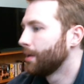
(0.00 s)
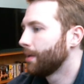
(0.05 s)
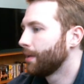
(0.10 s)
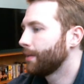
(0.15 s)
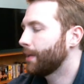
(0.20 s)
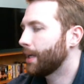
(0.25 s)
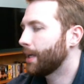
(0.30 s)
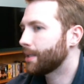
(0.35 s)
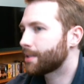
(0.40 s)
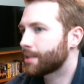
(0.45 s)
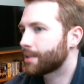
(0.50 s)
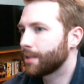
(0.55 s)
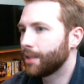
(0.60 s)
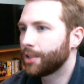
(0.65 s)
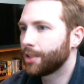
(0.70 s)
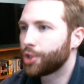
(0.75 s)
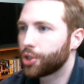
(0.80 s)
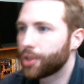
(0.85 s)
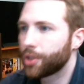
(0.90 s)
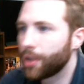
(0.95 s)

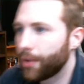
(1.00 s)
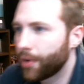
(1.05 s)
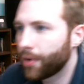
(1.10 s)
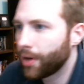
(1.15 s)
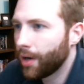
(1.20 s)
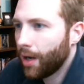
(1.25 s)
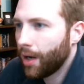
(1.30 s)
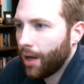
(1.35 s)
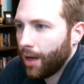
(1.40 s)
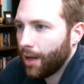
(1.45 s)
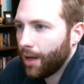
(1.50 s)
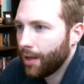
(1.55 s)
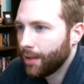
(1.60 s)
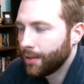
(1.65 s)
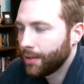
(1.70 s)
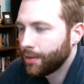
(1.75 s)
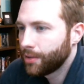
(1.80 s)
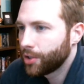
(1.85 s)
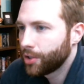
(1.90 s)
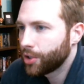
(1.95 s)
it's just another
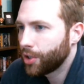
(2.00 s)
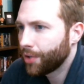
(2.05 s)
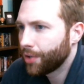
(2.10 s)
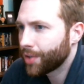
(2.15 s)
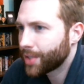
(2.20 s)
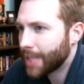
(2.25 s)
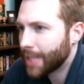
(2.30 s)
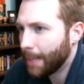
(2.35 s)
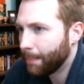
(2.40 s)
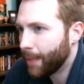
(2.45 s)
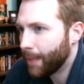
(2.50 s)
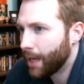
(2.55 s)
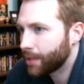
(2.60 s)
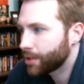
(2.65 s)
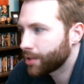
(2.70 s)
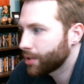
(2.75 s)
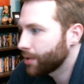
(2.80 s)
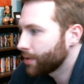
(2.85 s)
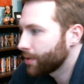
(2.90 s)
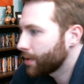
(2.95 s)
setback,
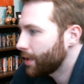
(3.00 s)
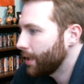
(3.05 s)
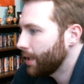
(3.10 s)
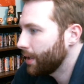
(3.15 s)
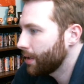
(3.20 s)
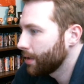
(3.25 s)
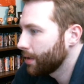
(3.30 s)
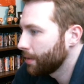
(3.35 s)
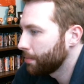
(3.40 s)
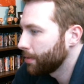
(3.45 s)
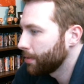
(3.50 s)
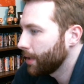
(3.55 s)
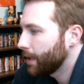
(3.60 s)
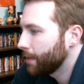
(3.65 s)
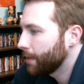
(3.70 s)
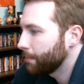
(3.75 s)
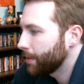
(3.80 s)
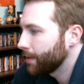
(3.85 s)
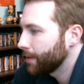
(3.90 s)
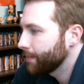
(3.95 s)
just another kink in the
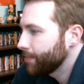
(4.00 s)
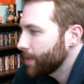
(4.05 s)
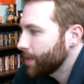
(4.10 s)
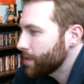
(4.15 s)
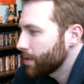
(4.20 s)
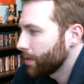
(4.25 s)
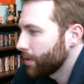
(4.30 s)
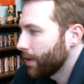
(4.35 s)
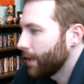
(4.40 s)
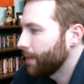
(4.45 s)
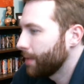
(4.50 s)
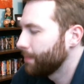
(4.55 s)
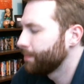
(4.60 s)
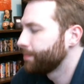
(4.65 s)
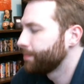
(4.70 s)
plan, but that's all right.